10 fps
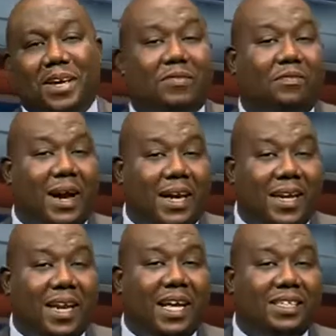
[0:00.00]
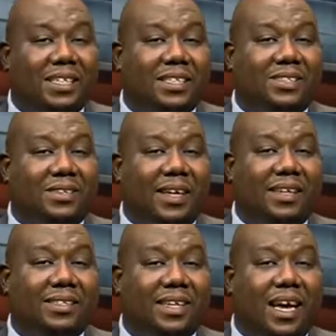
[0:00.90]
In finding answers to
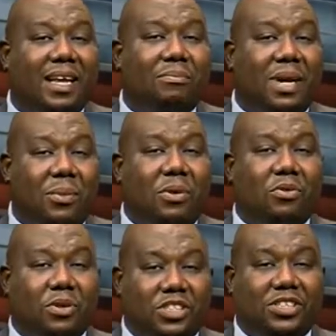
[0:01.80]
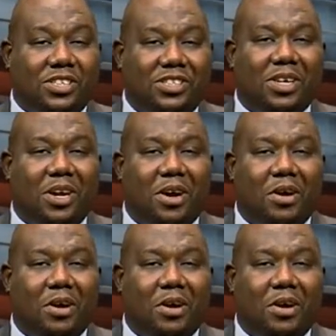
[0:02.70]
these and many more questions,